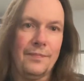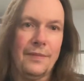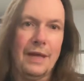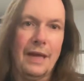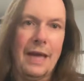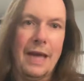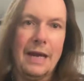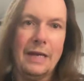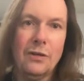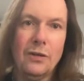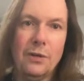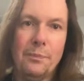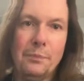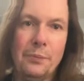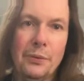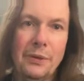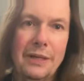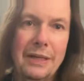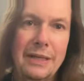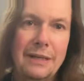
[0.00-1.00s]
Aguilar
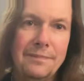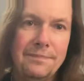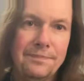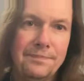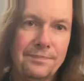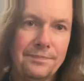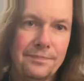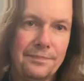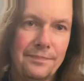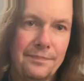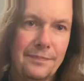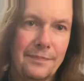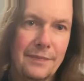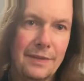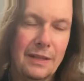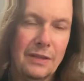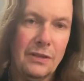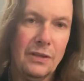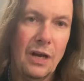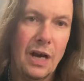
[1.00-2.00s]
Pre,
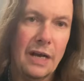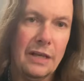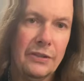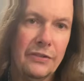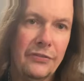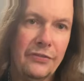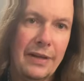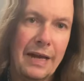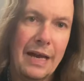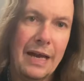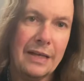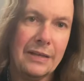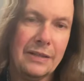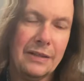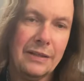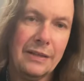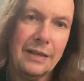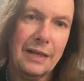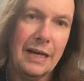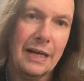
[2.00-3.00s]
non-stacked.
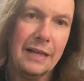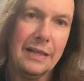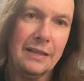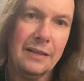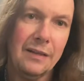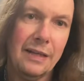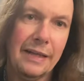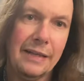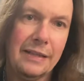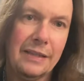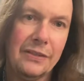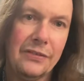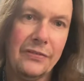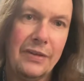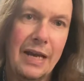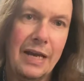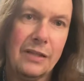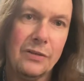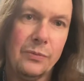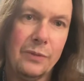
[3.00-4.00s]
I didn't like the
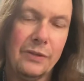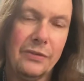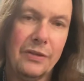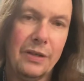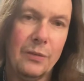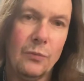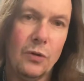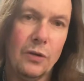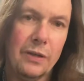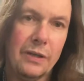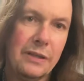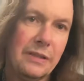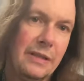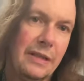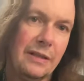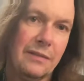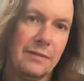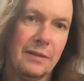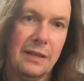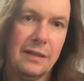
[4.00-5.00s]
stacked ones anymore because
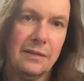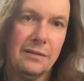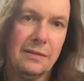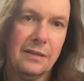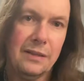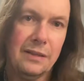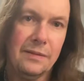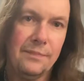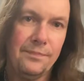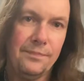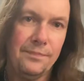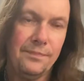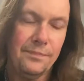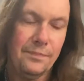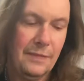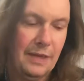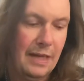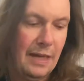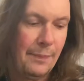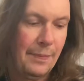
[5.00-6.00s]
they
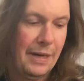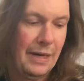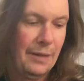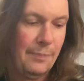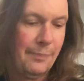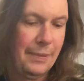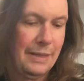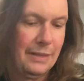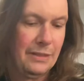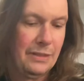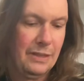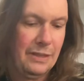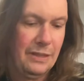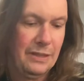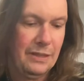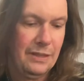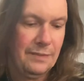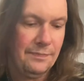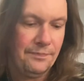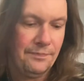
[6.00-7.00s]
kept getting bent,
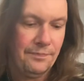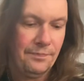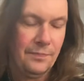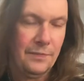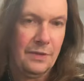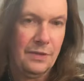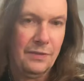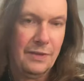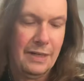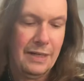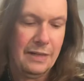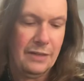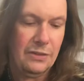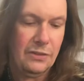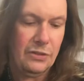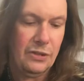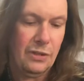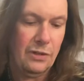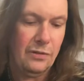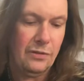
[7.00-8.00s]
right?
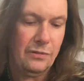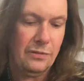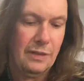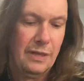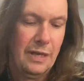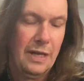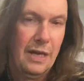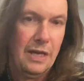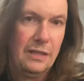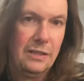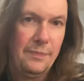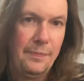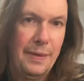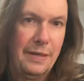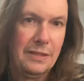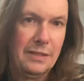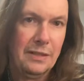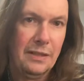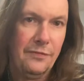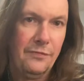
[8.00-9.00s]
So it's
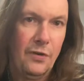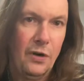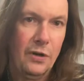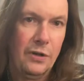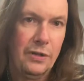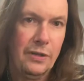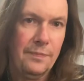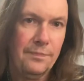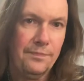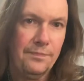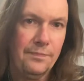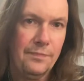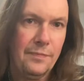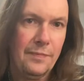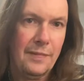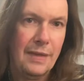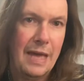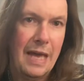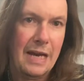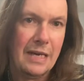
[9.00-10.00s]
basically volume,
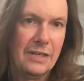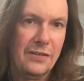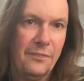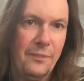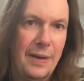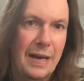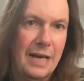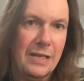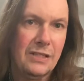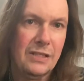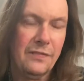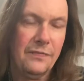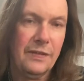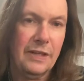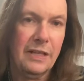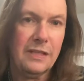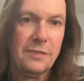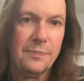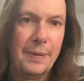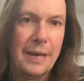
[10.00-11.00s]
active, passive.
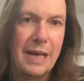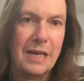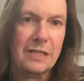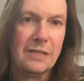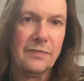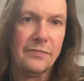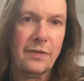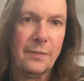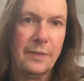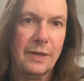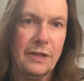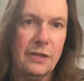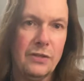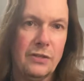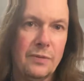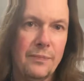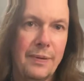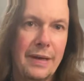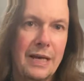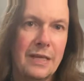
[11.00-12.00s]
It's passive. I'm going to use
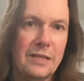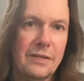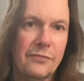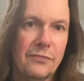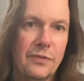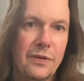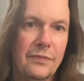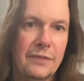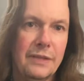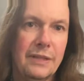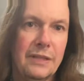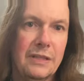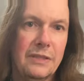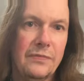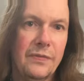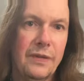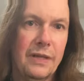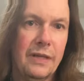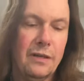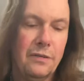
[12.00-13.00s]
it passive for everything in this
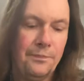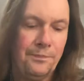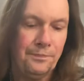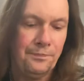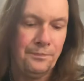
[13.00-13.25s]
video.